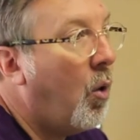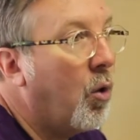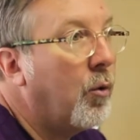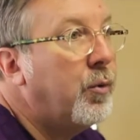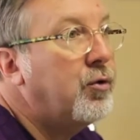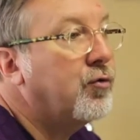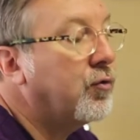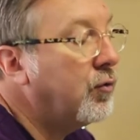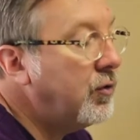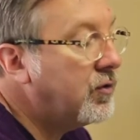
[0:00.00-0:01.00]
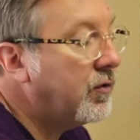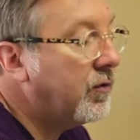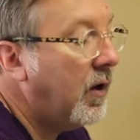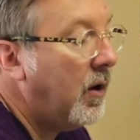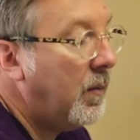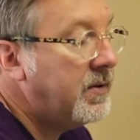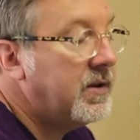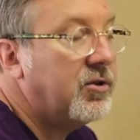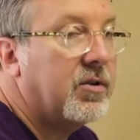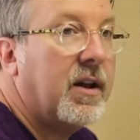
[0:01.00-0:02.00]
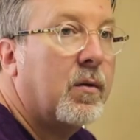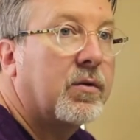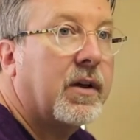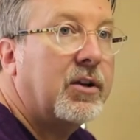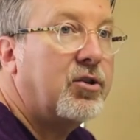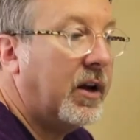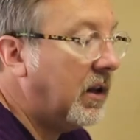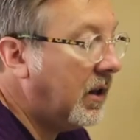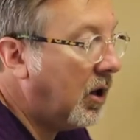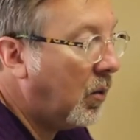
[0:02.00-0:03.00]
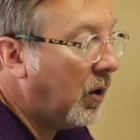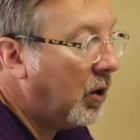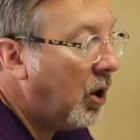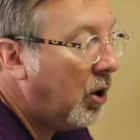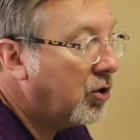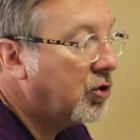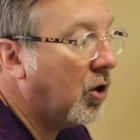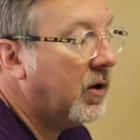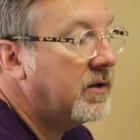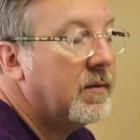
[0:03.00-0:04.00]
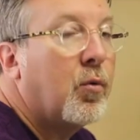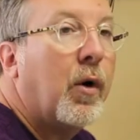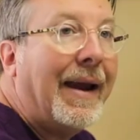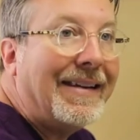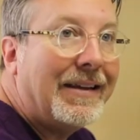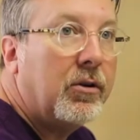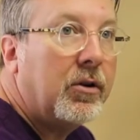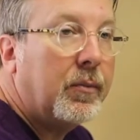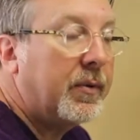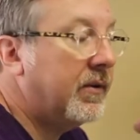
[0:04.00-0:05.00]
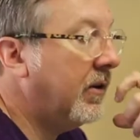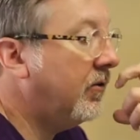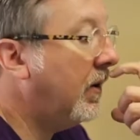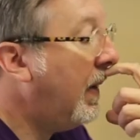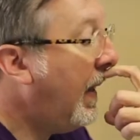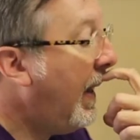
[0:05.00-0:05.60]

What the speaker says: or a protrusive position, in other words like Jay Leno, where your jaw is in more anterior position.